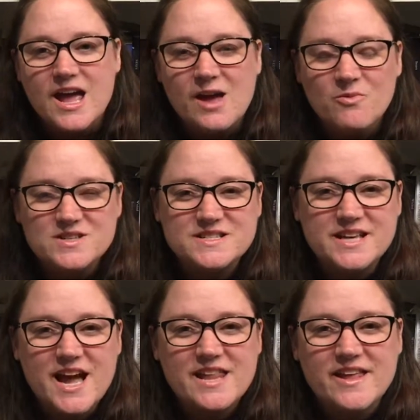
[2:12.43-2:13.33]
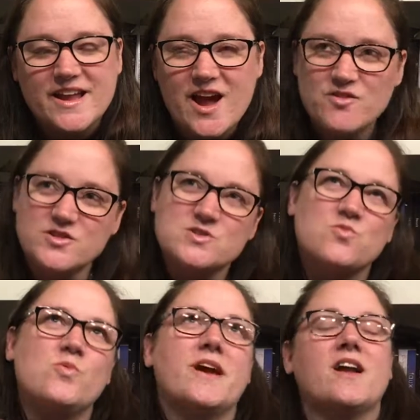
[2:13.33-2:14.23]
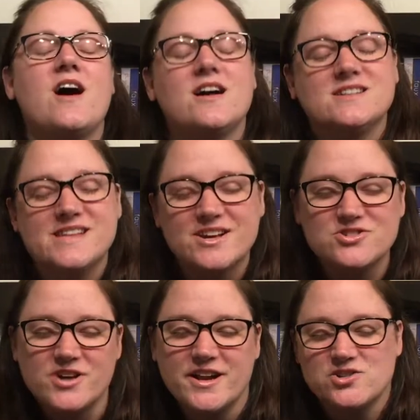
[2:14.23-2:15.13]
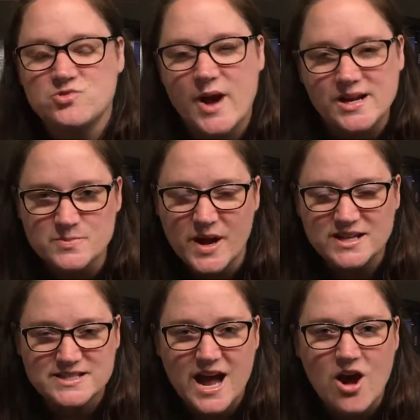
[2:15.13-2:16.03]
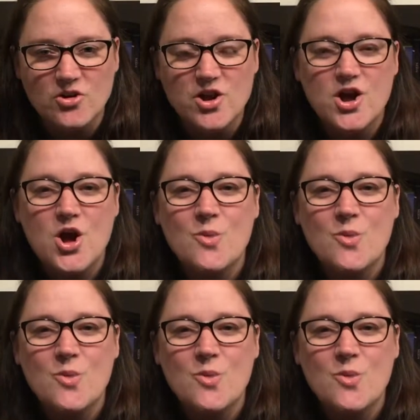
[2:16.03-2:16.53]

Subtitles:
And once again, like after this wicked hot sex, you're kind of dragged back down.